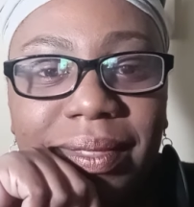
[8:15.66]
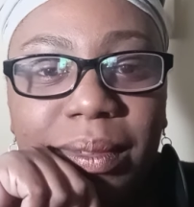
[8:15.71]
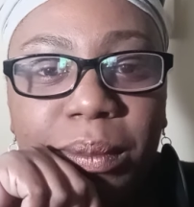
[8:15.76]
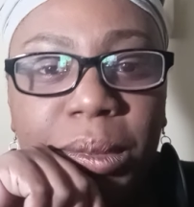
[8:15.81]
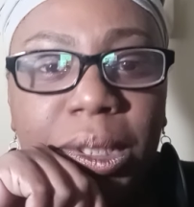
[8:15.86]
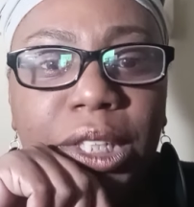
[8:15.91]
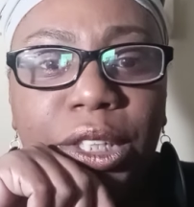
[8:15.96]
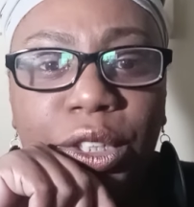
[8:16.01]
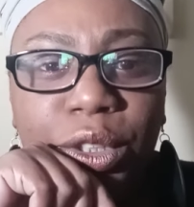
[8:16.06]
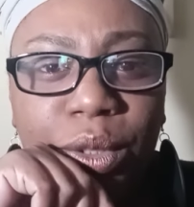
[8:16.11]

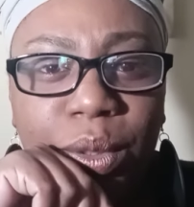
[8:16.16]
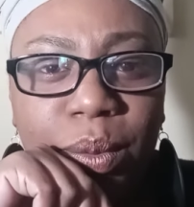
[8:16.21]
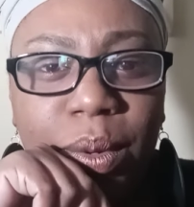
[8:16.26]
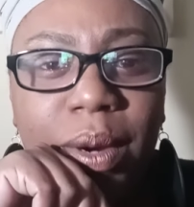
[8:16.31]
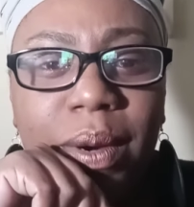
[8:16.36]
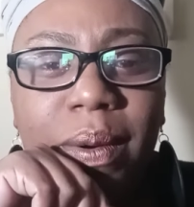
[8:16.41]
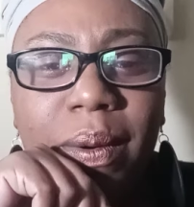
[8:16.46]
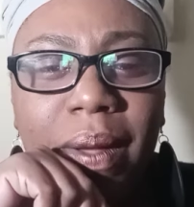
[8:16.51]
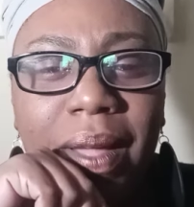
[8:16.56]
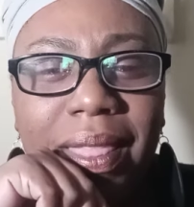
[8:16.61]
I'm going to need you to
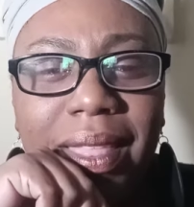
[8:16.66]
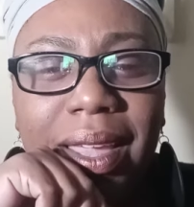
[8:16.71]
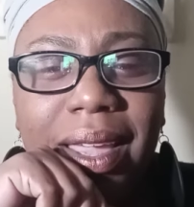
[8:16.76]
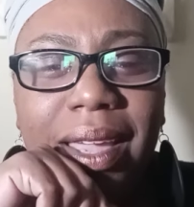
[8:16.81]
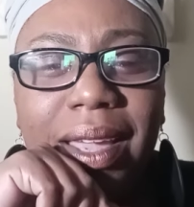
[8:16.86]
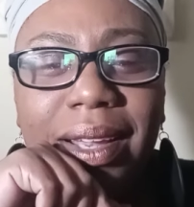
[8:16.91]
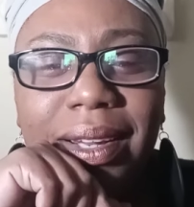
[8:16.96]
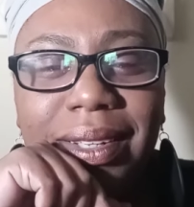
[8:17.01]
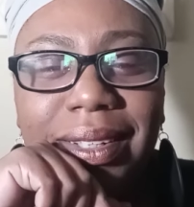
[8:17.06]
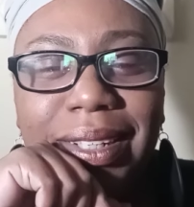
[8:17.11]
work on
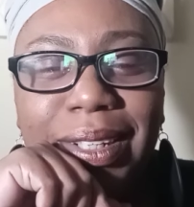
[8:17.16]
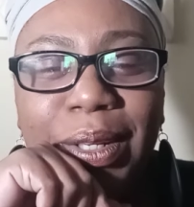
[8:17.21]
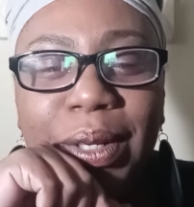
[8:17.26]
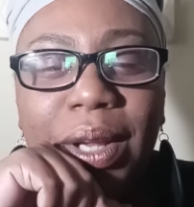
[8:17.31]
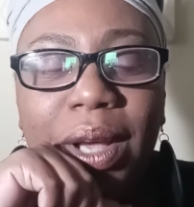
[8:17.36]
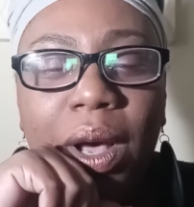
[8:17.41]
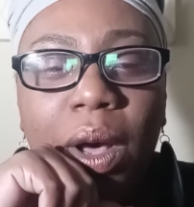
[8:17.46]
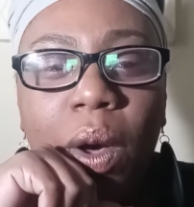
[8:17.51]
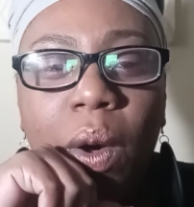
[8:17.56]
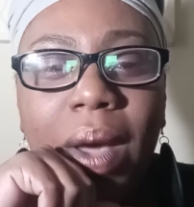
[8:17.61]
that,
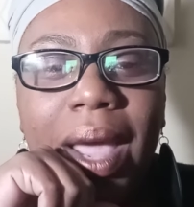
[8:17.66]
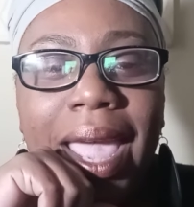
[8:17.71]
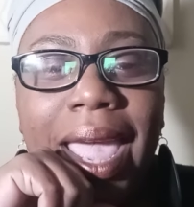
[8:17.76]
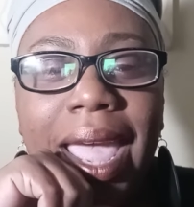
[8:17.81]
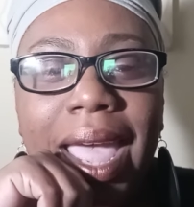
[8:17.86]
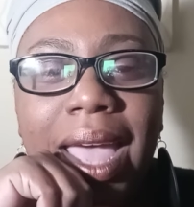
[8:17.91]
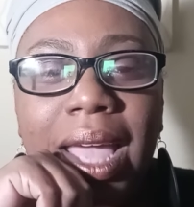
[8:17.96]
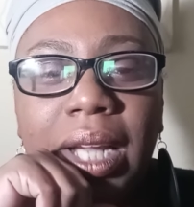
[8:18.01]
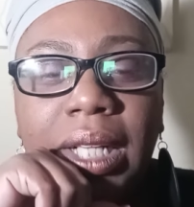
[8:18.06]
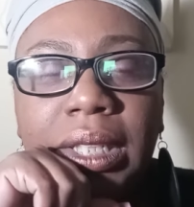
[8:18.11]

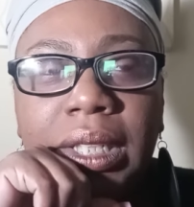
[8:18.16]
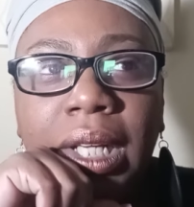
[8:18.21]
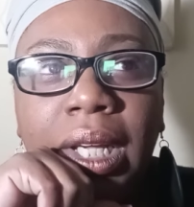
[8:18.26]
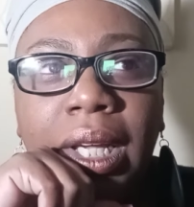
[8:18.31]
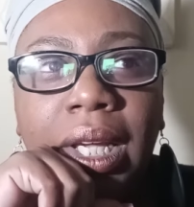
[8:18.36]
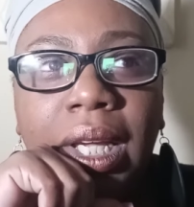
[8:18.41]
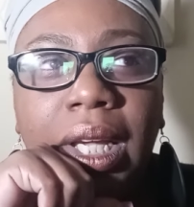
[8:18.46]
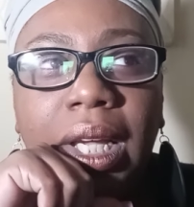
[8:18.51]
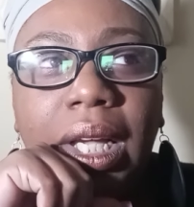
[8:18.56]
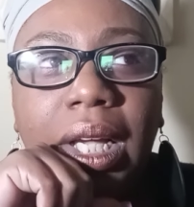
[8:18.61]
and
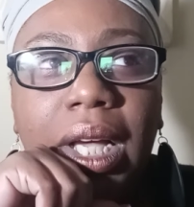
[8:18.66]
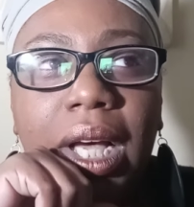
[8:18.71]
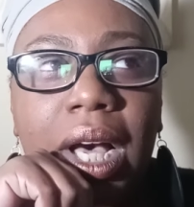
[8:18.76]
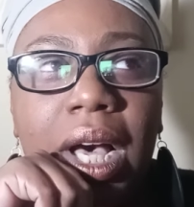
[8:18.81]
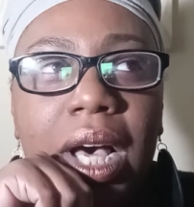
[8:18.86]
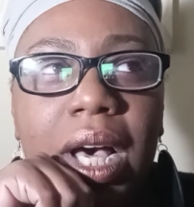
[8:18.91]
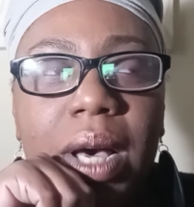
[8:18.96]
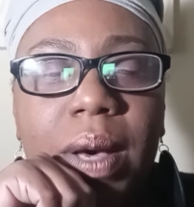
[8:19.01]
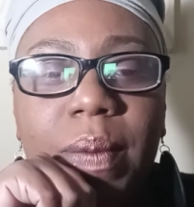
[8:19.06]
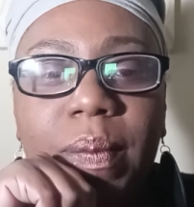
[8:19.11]

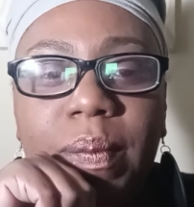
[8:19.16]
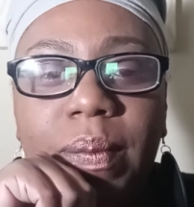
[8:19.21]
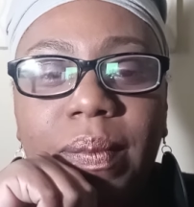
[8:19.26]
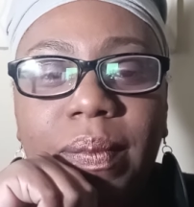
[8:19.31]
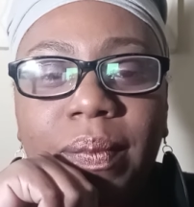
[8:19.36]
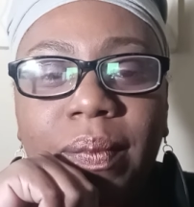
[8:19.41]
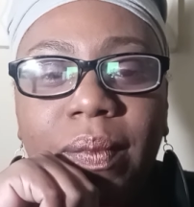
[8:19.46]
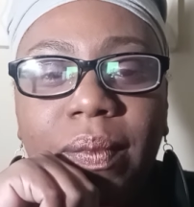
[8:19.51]
um,